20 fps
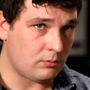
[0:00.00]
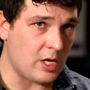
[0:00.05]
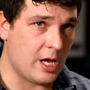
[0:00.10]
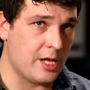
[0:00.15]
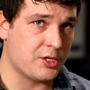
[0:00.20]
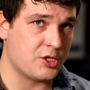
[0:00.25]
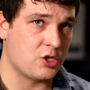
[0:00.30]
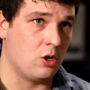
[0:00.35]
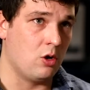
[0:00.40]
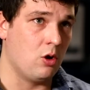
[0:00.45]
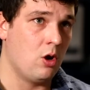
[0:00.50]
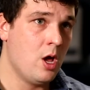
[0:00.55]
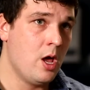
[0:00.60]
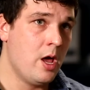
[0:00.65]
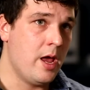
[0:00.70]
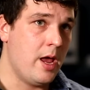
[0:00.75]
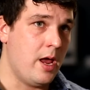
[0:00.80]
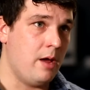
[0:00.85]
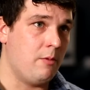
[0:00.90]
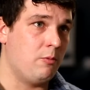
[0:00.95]
And so
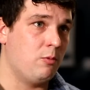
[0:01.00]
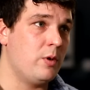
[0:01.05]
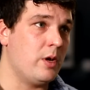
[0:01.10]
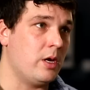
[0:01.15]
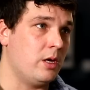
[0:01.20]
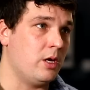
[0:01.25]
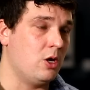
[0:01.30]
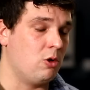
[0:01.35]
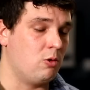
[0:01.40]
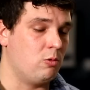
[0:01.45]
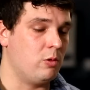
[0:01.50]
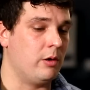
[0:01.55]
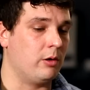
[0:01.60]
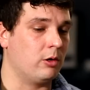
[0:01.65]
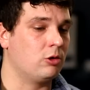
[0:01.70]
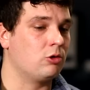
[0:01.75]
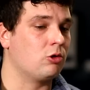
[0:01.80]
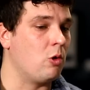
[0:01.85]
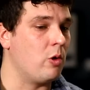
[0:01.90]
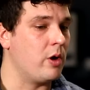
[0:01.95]
we
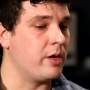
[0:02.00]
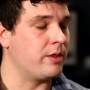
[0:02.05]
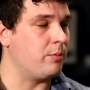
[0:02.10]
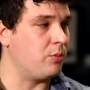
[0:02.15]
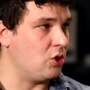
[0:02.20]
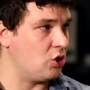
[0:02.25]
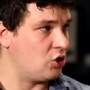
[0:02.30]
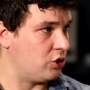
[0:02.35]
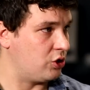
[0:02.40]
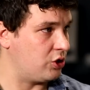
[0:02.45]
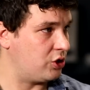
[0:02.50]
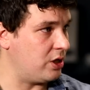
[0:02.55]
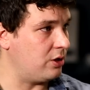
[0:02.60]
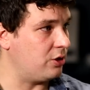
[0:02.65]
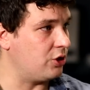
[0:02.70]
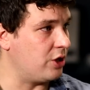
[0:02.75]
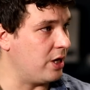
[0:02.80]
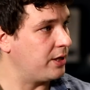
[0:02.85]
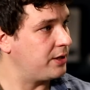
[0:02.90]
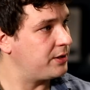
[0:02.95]
were growing the personal
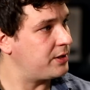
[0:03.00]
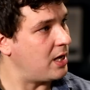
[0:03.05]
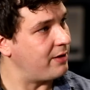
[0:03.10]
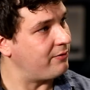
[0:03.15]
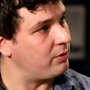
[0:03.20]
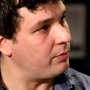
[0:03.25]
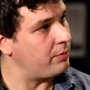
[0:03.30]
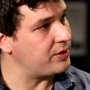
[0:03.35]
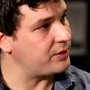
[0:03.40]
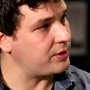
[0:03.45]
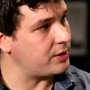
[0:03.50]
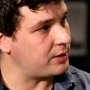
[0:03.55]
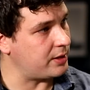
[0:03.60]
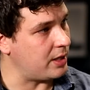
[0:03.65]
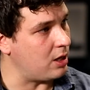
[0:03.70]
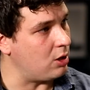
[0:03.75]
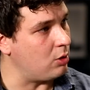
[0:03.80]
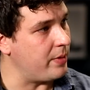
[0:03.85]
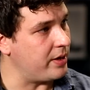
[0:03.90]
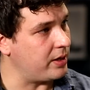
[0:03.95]
training side of our business
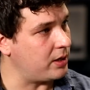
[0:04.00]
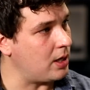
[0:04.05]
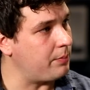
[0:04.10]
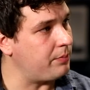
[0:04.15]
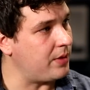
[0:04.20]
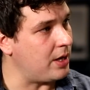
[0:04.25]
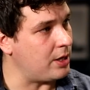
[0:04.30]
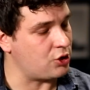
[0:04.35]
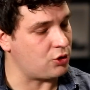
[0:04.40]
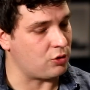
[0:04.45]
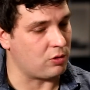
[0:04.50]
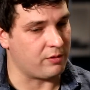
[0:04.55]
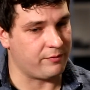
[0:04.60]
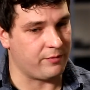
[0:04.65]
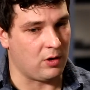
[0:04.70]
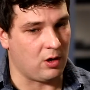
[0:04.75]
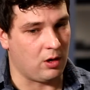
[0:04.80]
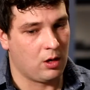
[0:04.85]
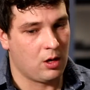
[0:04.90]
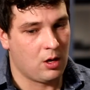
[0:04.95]
to help make up that
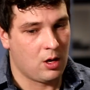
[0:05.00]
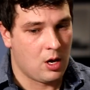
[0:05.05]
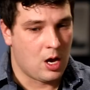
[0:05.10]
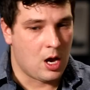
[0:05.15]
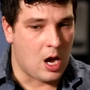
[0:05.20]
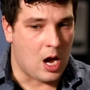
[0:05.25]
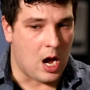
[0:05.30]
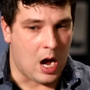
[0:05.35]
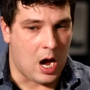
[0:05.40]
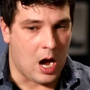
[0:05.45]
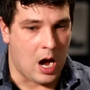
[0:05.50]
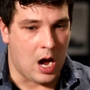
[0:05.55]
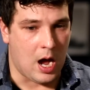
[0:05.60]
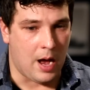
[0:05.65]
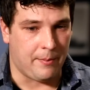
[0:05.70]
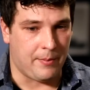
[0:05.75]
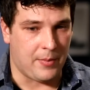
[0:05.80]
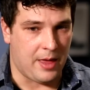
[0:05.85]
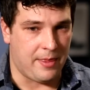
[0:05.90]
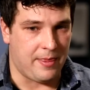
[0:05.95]
shortfall.
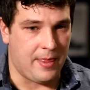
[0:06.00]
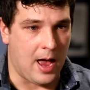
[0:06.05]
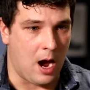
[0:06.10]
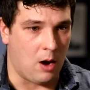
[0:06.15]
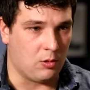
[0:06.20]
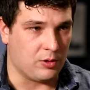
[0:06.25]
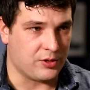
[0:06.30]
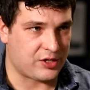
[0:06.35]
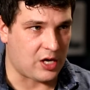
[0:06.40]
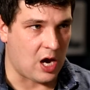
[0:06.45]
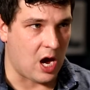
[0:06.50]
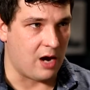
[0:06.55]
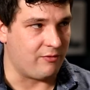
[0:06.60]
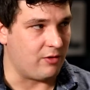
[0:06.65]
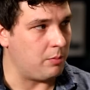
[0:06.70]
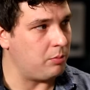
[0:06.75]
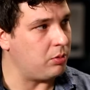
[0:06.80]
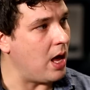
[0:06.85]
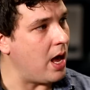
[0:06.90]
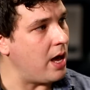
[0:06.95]
And that was kind
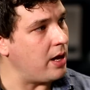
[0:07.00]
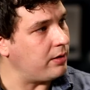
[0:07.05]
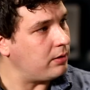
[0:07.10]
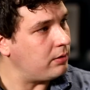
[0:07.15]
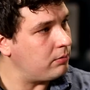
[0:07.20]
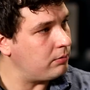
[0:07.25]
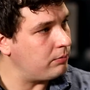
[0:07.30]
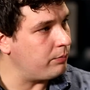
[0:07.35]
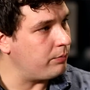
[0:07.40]
of our plan.